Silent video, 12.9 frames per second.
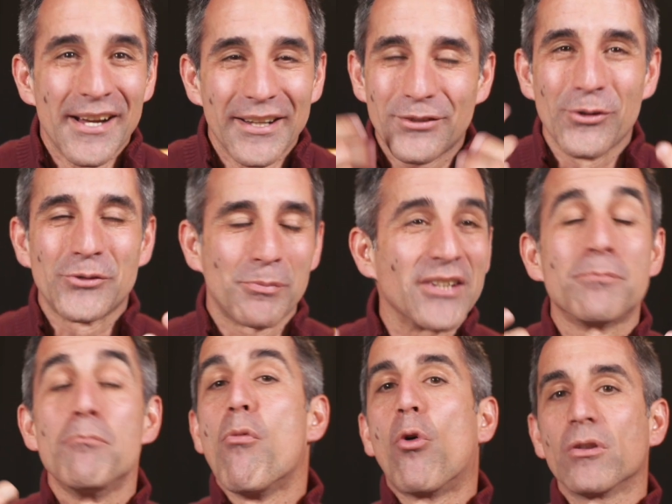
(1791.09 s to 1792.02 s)
to express
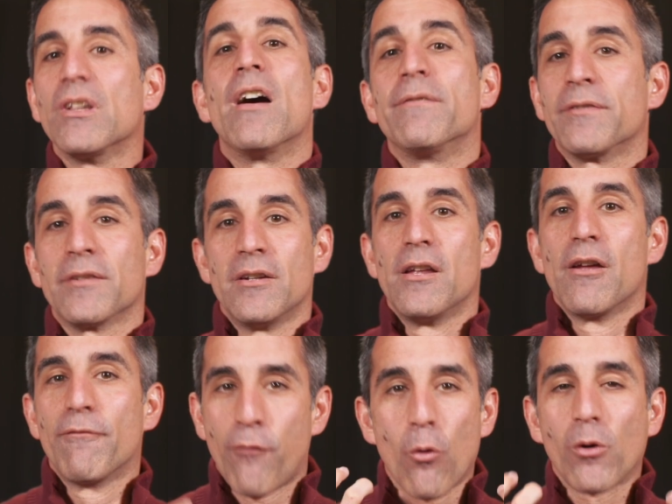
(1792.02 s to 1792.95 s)
more love
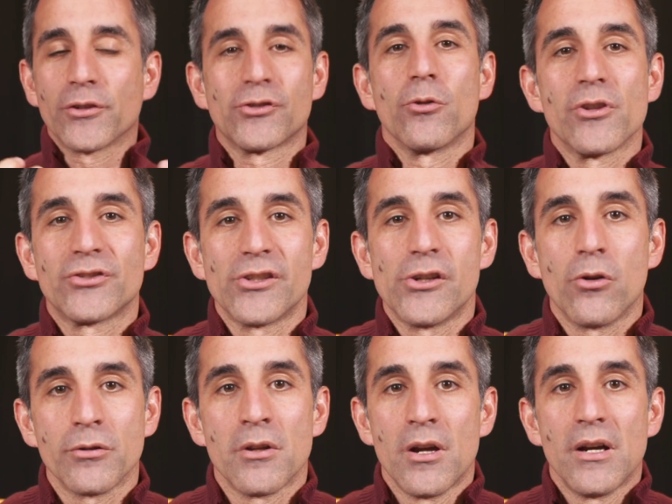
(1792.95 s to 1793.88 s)
for Sono
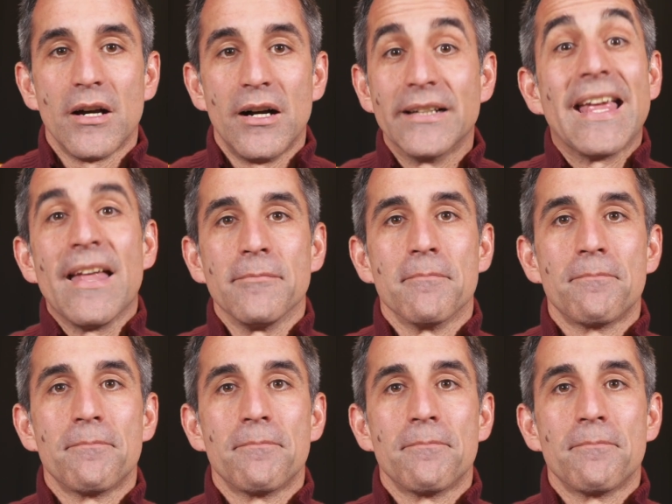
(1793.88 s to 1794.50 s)
Sion again.